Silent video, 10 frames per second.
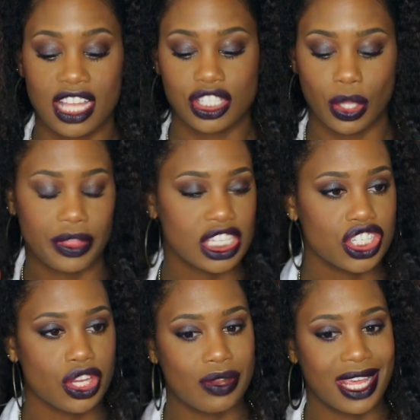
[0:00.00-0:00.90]
So
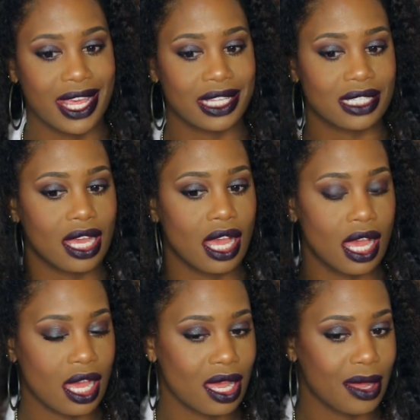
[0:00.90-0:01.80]
this unit
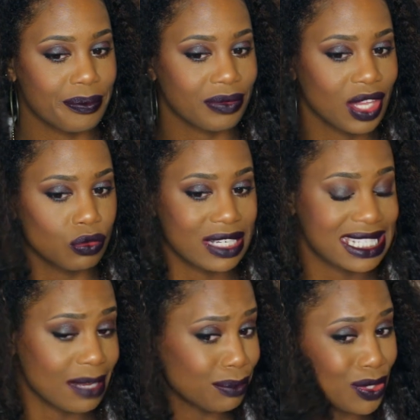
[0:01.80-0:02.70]
um,
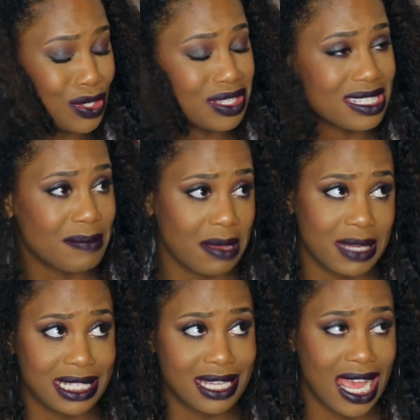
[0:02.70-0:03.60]
resembles
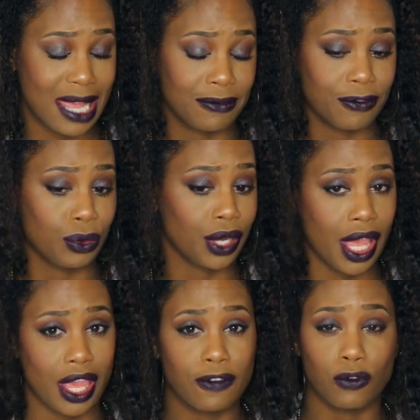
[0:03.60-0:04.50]
maybe type
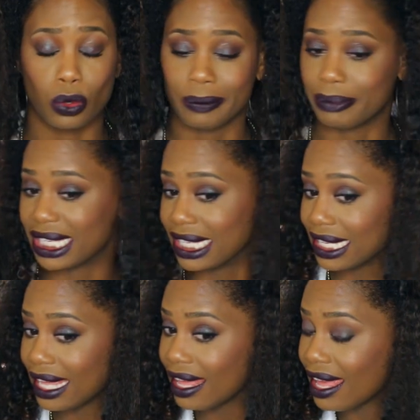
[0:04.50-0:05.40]
4A,
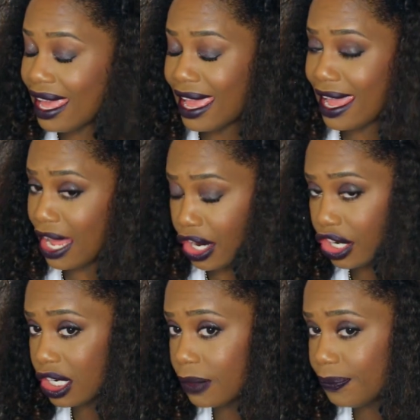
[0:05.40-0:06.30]
4B
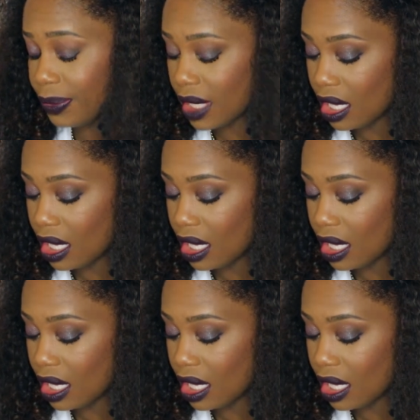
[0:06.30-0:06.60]
hair